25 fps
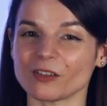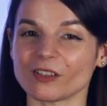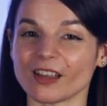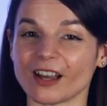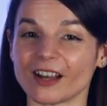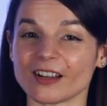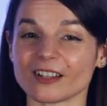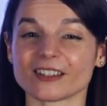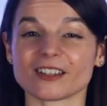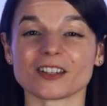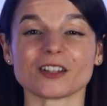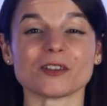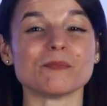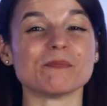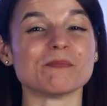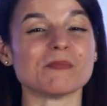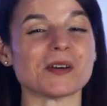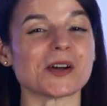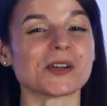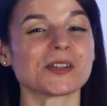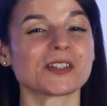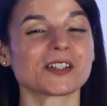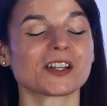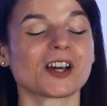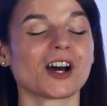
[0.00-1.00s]
thousand
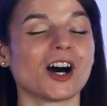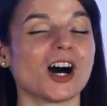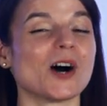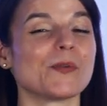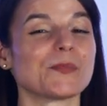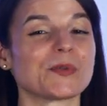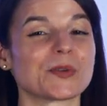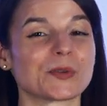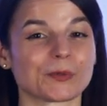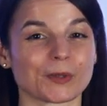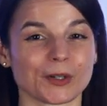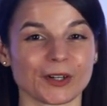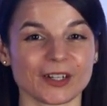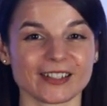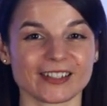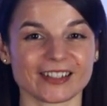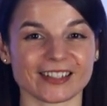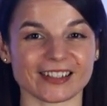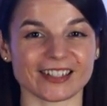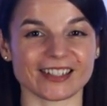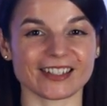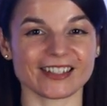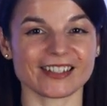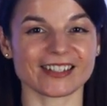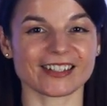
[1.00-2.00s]
most common words
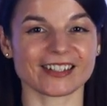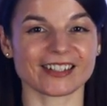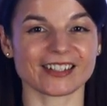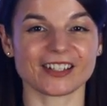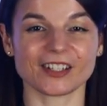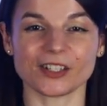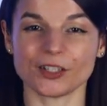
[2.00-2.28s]
list,